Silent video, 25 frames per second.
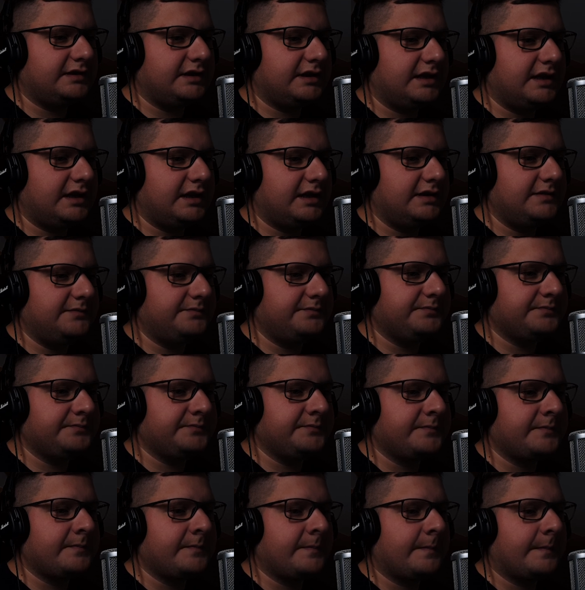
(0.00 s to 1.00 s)
A,
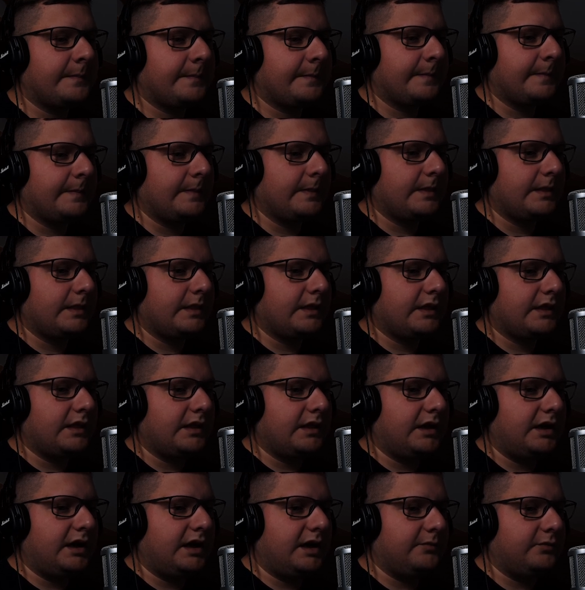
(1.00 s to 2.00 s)

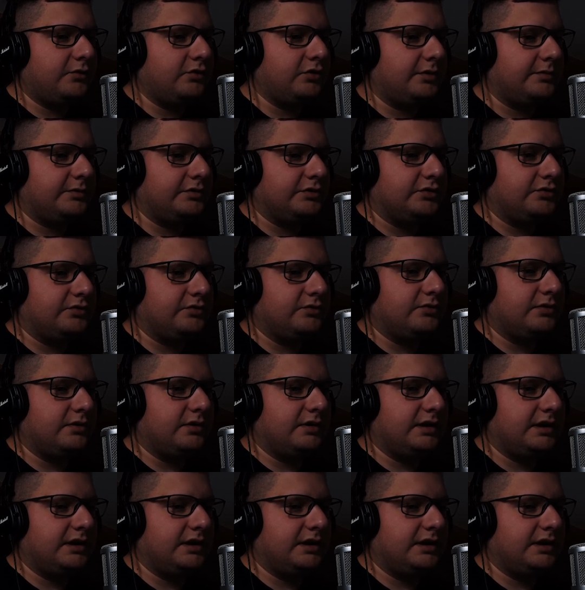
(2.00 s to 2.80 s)
I'm going to